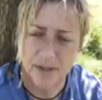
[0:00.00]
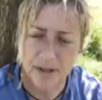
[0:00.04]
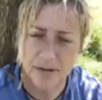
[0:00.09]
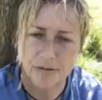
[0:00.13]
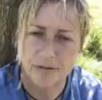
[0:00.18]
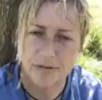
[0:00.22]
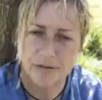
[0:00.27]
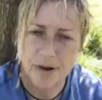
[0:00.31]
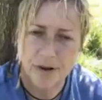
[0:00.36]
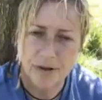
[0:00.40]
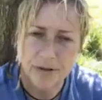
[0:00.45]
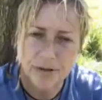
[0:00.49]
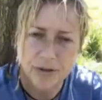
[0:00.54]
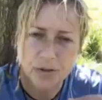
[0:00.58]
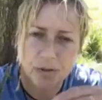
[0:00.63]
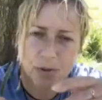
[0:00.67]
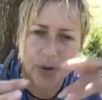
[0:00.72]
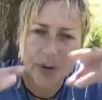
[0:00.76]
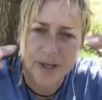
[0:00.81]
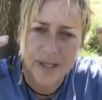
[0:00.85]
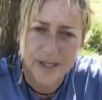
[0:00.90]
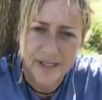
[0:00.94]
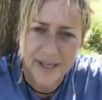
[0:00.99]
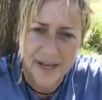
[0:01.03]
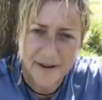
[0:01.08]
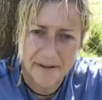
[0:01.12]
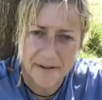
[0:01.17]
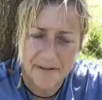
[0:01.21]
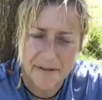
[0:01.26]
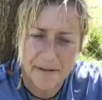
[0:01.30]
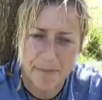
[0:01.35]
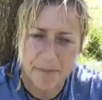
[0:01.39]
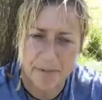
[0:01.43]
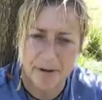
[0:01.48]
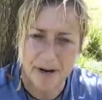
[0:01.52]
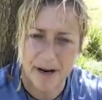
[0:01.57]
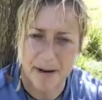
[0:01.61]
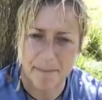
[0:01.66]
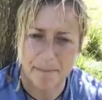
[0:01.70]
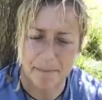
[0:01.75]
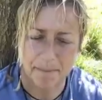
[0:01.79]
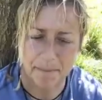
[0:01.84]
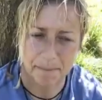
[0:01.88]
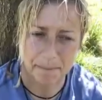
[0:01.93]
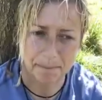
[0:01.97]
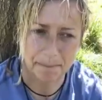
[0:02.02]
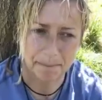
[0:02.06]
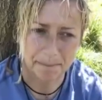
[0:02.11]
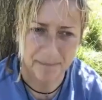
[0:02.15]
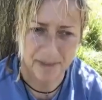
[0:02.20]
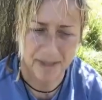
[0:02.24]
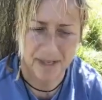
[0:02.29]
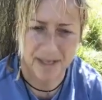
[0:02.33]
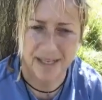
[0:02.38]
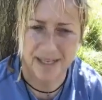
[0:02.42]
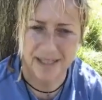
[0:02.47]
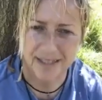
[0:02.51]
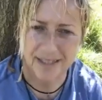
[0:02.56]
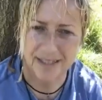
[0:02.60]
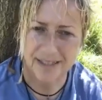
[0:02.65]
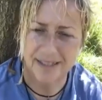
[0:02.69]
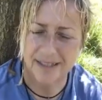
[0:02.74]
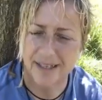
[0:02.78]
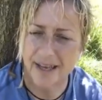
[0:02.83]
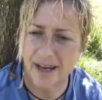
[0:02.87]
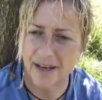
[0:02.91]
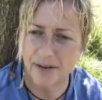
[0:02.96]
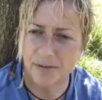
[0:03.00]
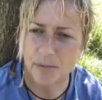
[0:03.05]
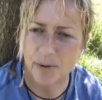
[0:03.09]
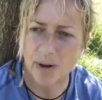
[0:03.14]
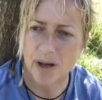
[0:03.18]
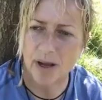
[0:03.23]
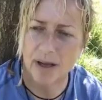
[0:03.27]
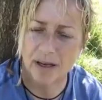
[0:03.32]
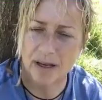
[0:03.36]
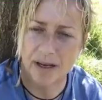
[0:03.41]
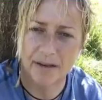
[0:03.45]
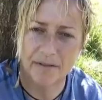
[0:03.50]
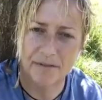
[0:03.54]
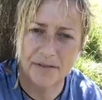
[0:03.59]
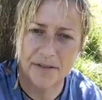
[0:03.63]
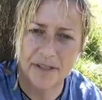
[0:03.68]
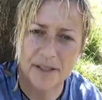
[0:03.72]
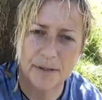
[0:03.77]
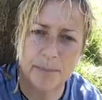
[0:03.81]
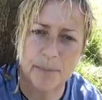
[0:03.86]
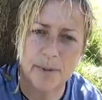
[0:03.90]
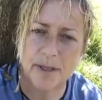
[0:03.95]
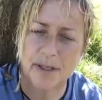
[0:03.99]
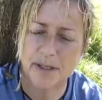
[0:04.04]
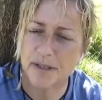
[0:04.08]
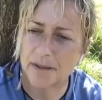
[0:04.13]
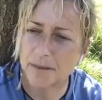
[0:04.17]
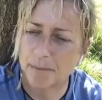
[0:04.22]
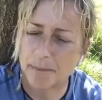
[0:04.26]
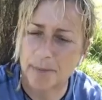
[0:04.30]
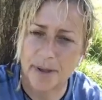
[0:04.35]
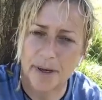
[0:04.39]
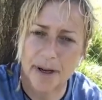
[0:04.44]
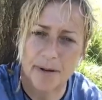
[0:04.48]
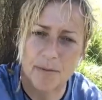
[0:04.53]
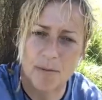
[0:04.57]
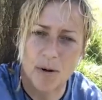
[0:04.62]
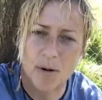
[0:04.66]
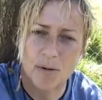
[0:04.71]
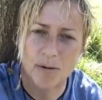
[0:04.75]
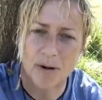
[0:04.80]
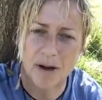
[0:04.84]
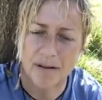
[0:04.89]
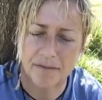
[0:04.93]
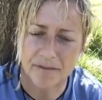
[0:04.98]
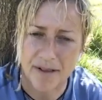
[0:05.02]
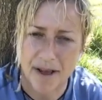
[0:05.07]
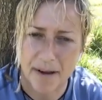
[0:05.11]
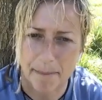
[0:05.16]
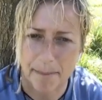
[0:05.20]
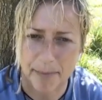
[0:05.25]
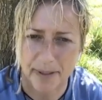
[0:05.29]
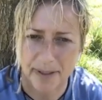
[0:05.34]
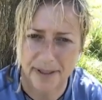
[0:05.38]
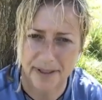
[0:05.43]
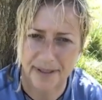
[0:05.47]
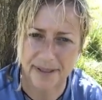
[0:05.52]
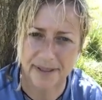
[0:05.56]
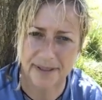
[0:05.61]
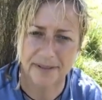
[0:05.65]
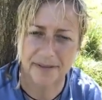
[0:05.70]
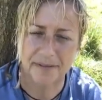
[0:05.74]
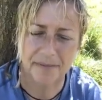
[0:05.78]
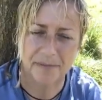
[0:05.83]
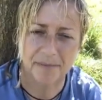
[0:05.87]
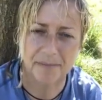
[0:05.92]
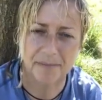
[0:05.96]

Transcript: throw the toys out of the pram and decide, well, I'll love this person, but I won't love that person.